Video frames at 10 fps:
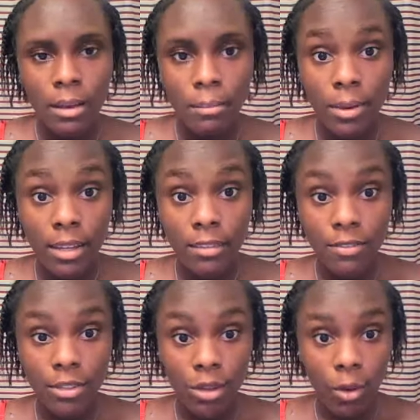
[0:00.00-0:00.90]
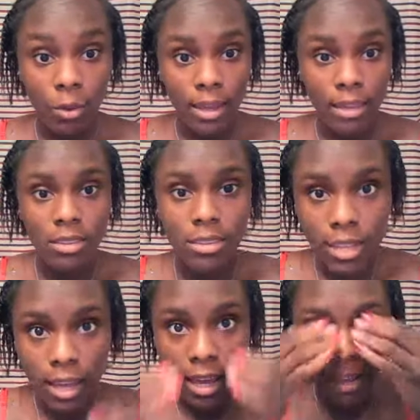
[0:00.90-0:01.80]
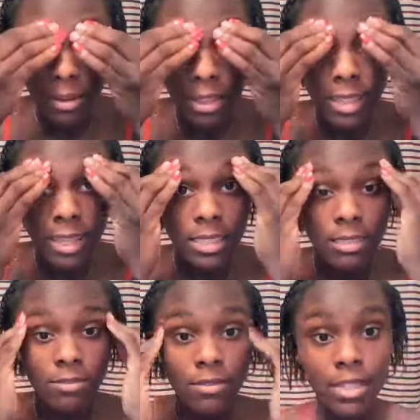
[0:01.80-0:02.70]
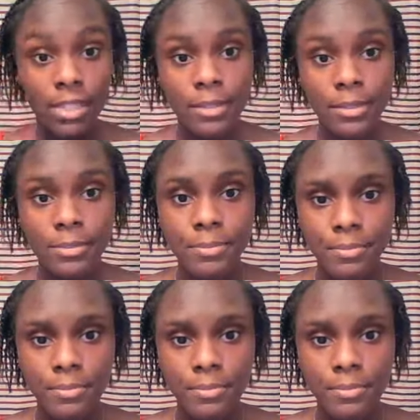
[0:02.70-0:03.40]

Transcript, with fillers: But if you go and look at my last video,